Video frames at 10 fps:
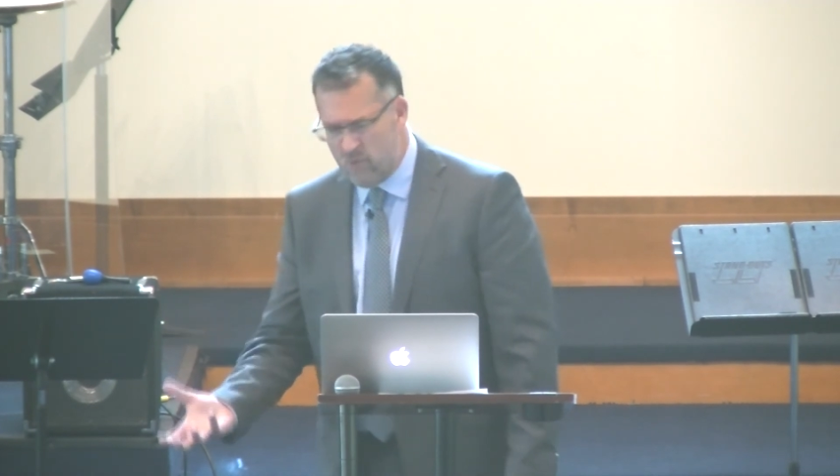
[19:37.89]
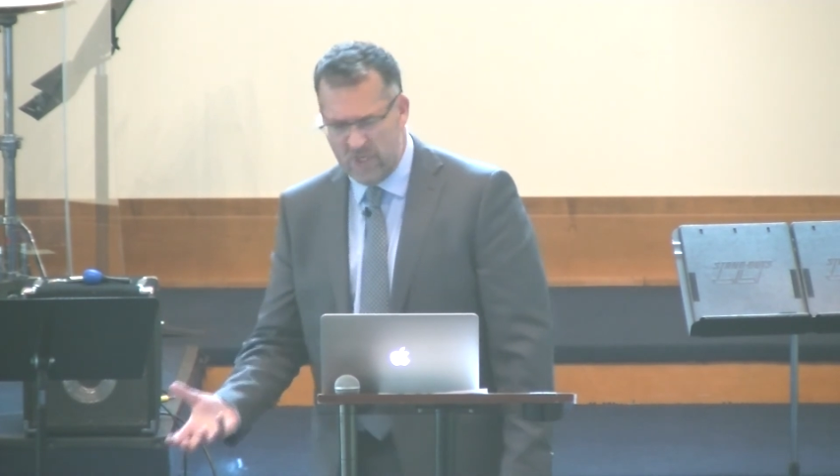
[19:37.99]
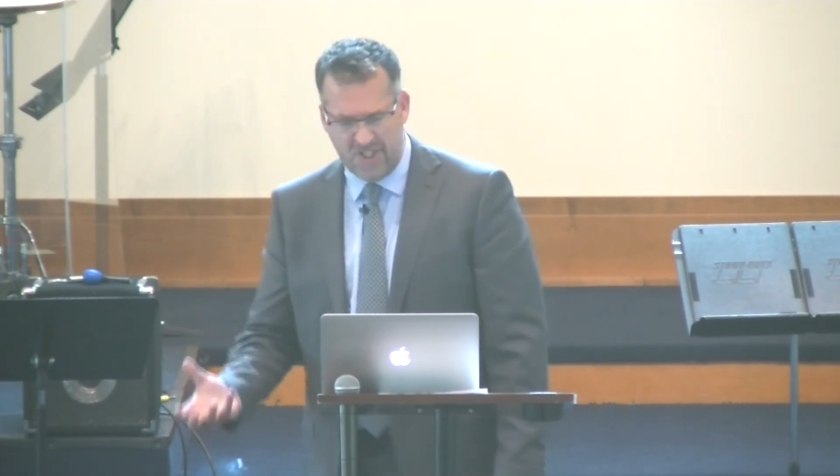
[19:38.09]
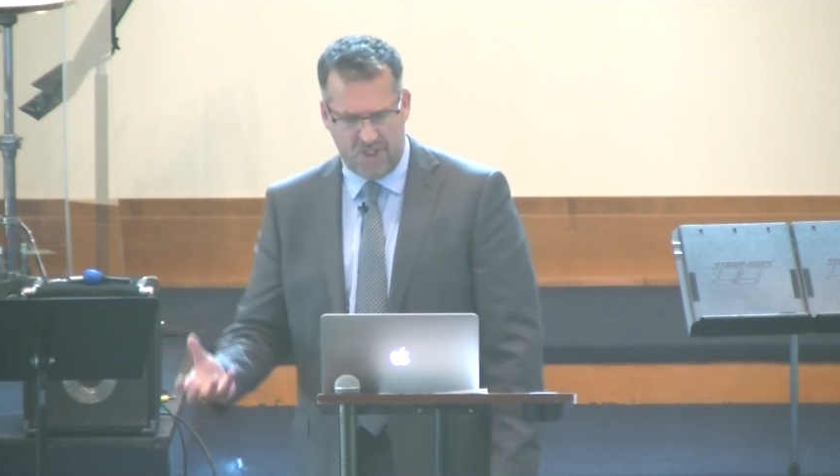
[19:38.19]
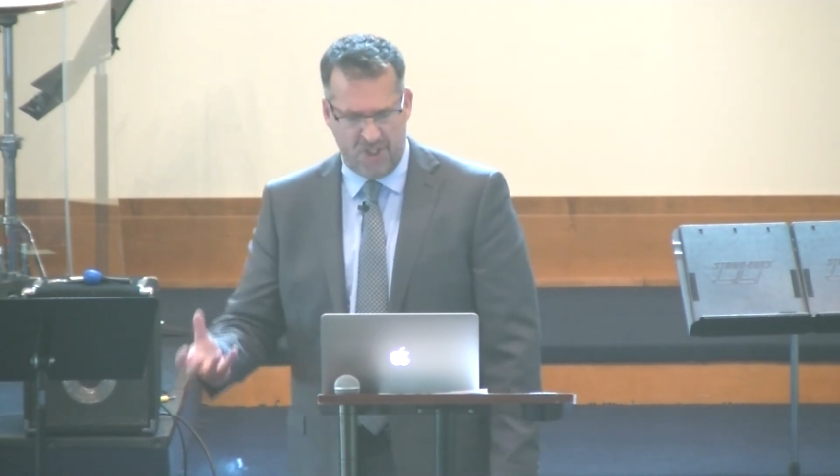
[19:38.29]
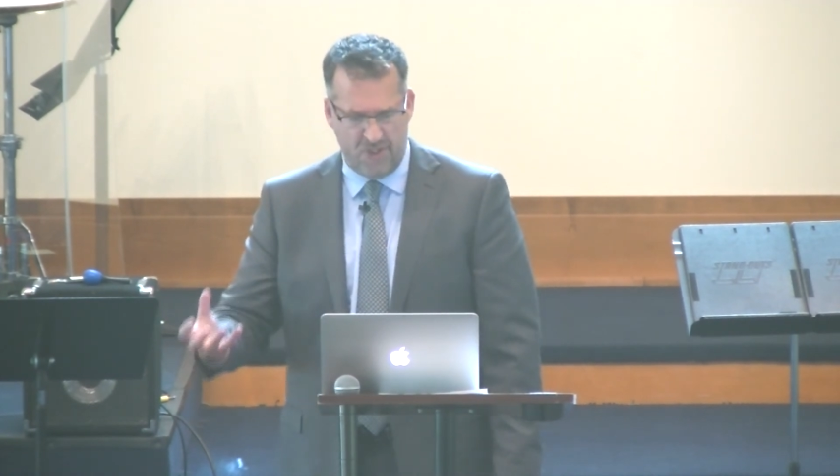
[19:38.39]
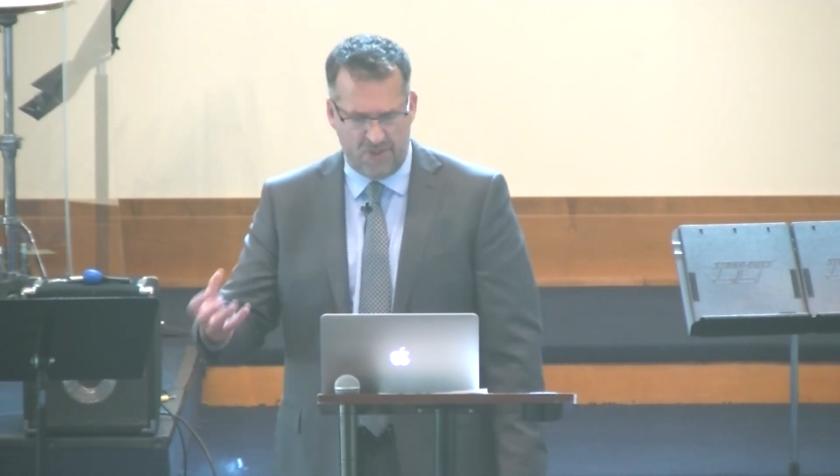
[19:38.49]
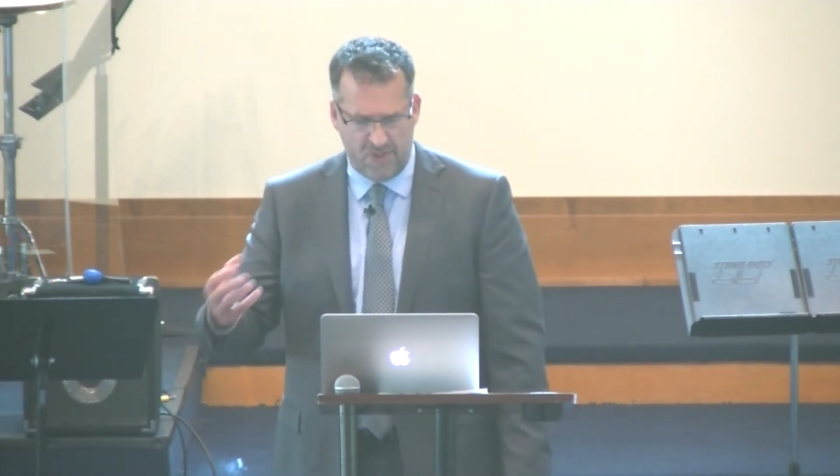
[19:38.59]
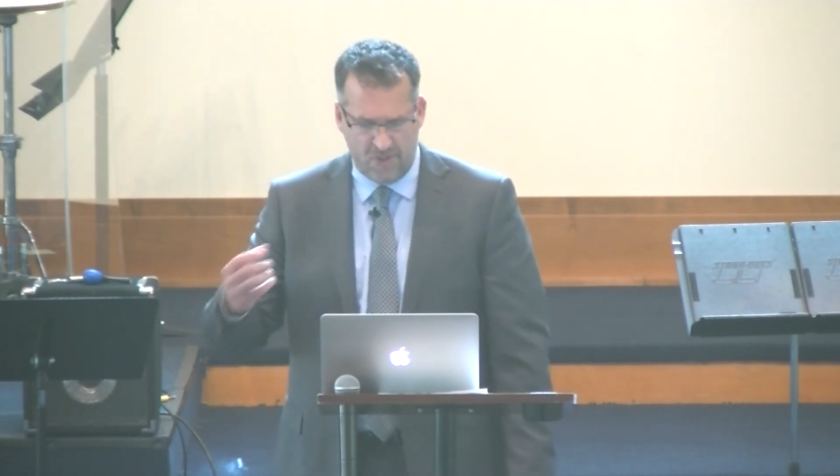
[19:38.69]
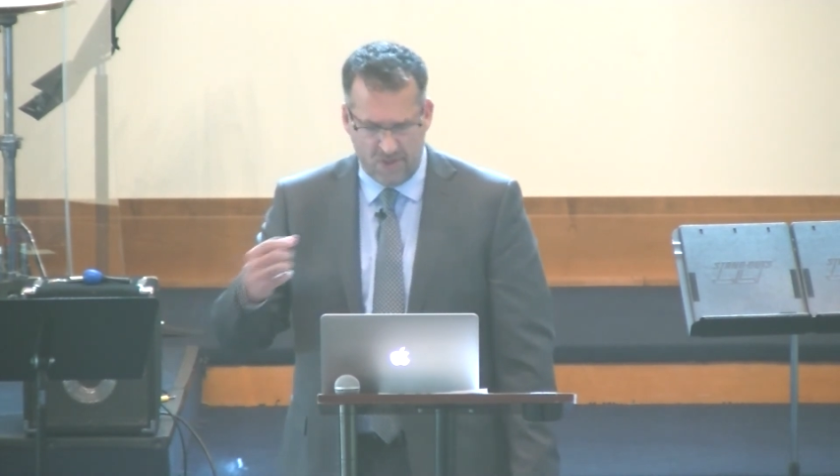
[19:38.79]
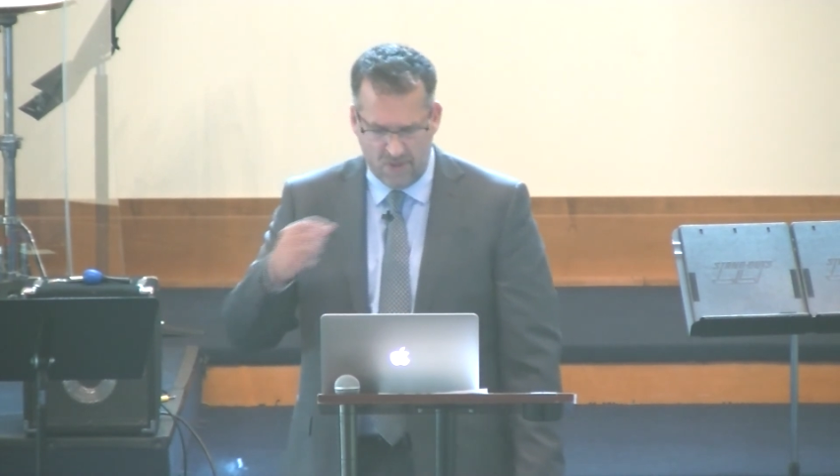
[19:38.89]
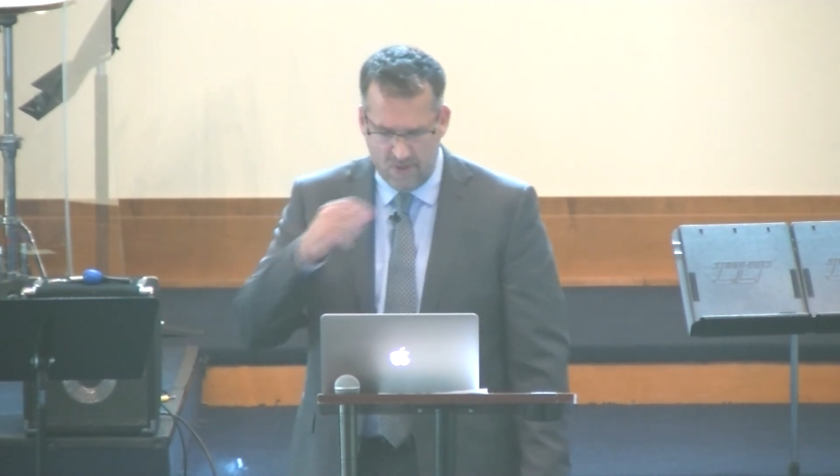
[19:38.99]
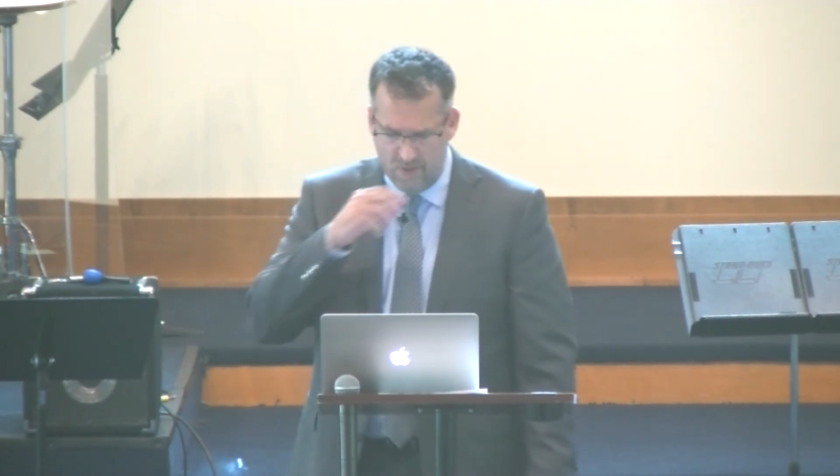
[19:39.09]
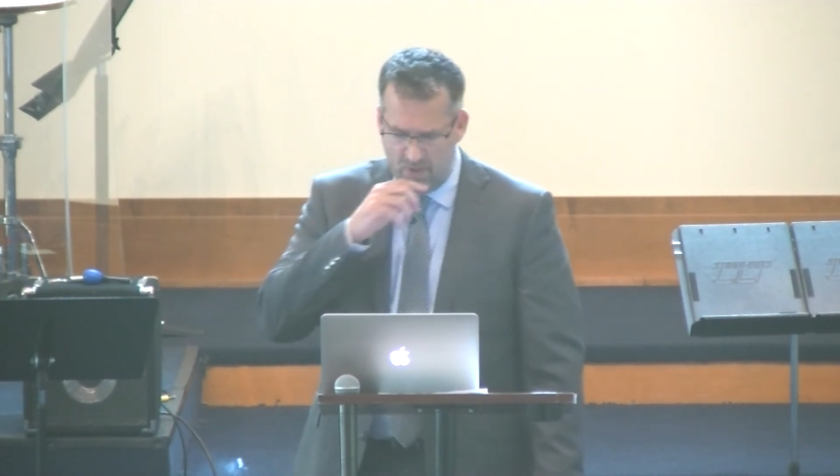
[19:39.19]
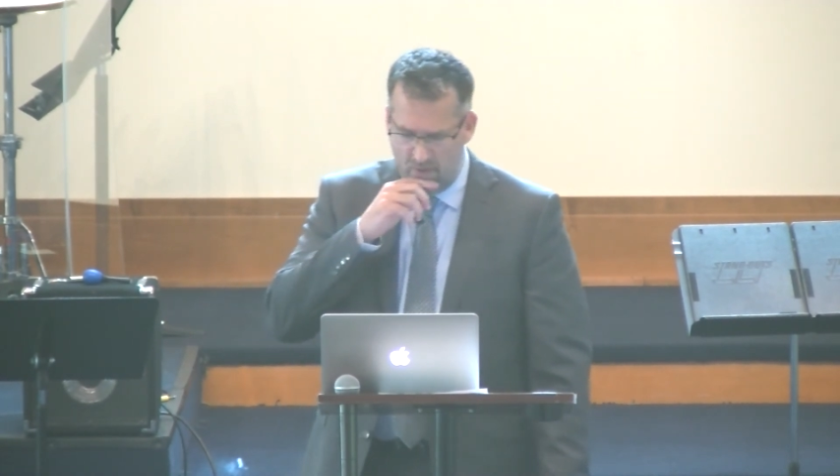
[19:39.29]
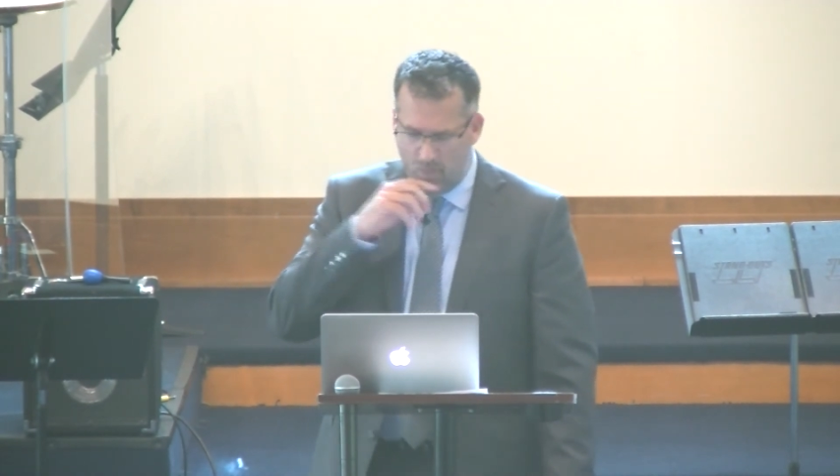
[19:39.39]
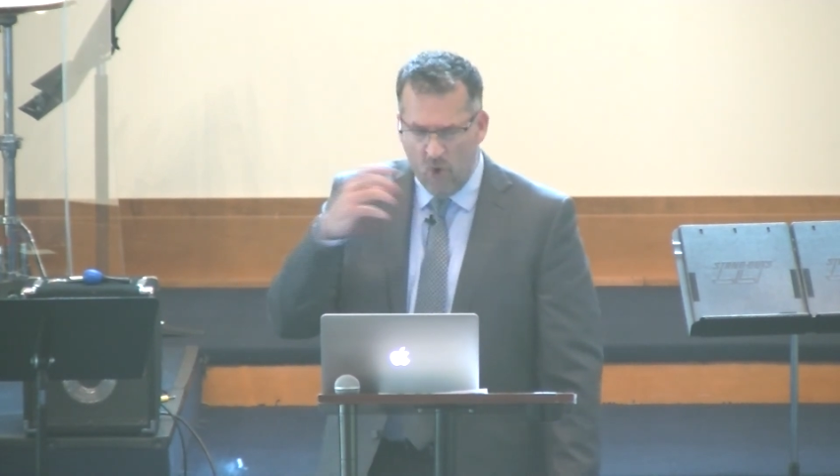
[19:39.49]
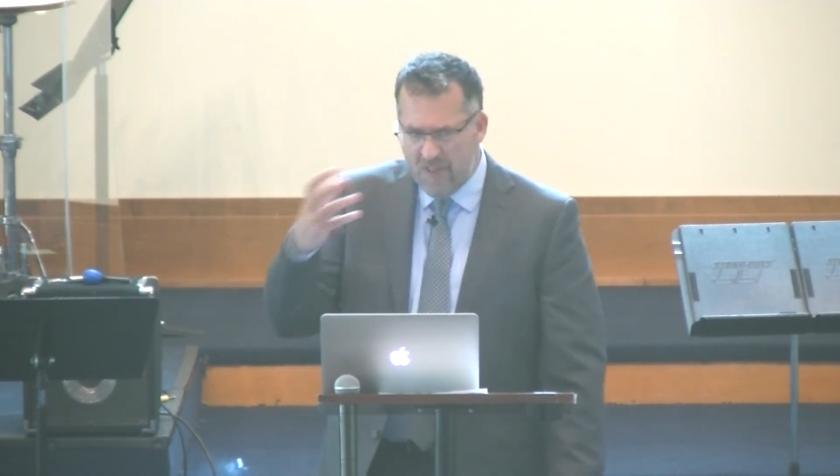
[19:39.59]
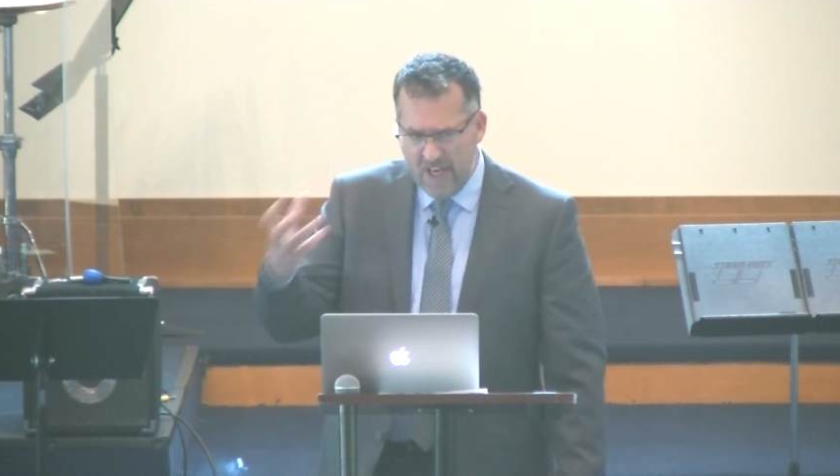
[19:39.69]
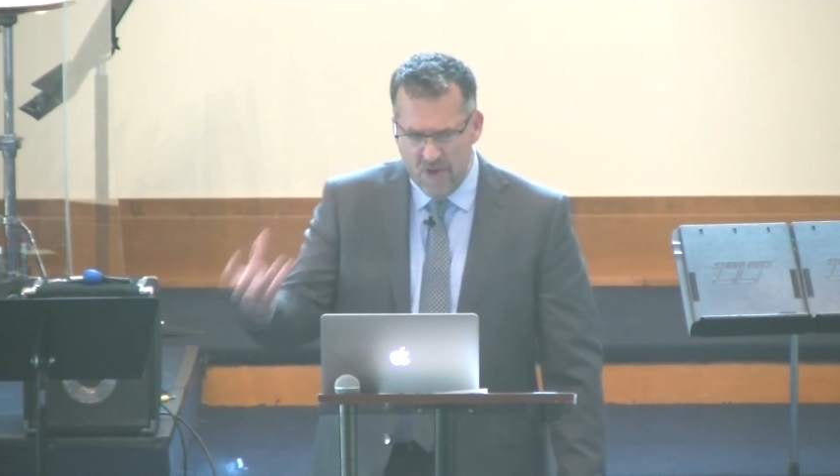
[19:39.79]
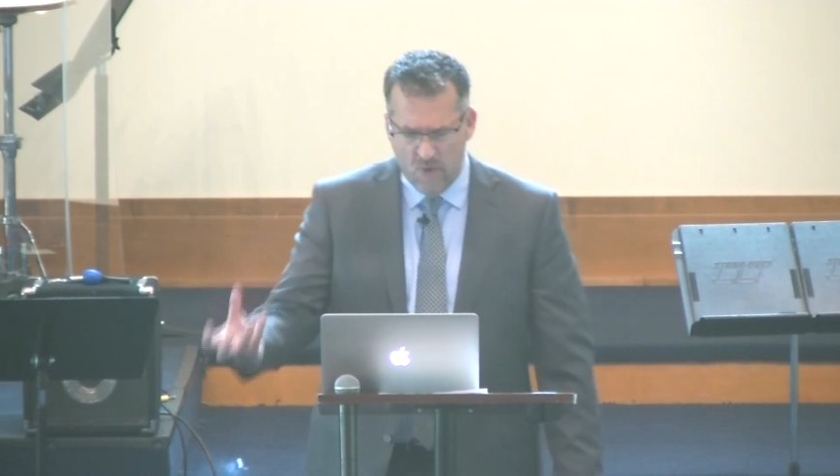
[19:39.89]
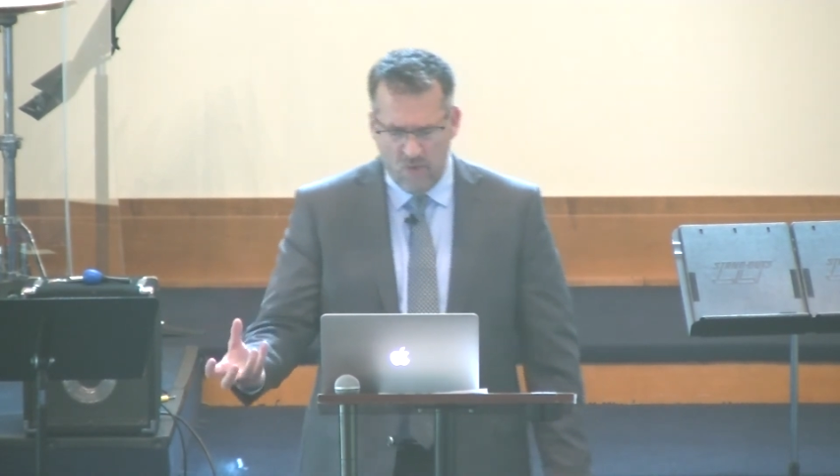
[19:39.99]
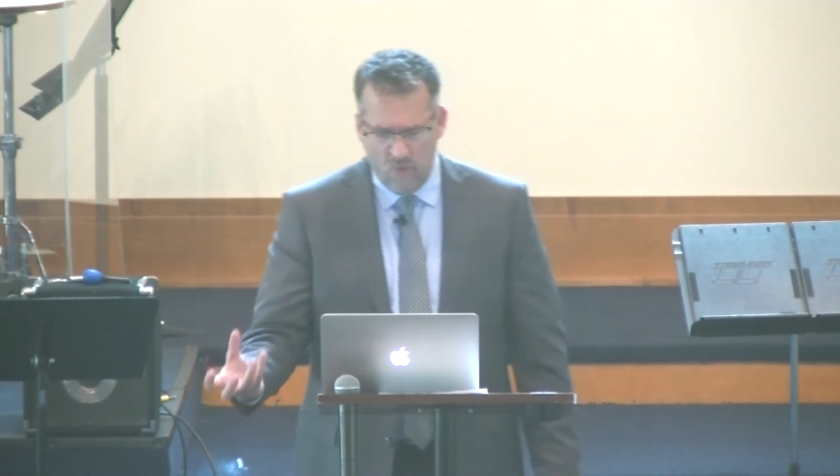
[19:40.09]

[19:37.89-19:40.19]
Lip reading: riches, more than your own